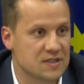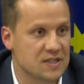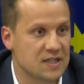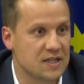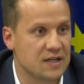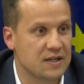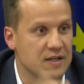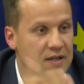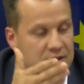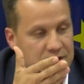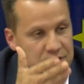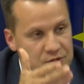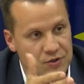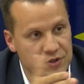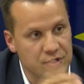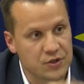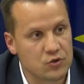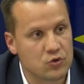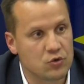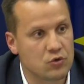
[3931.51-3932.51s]
say
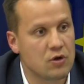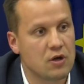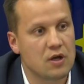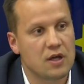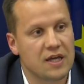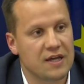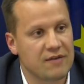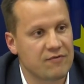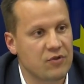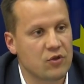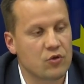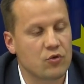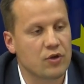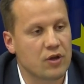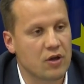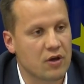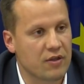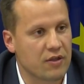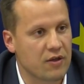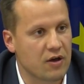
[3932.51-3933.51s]
to you, even though
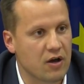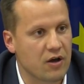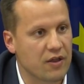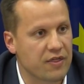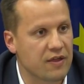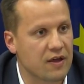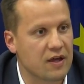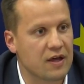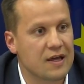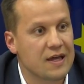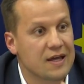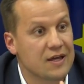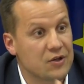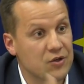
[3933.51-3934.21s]
you are the author,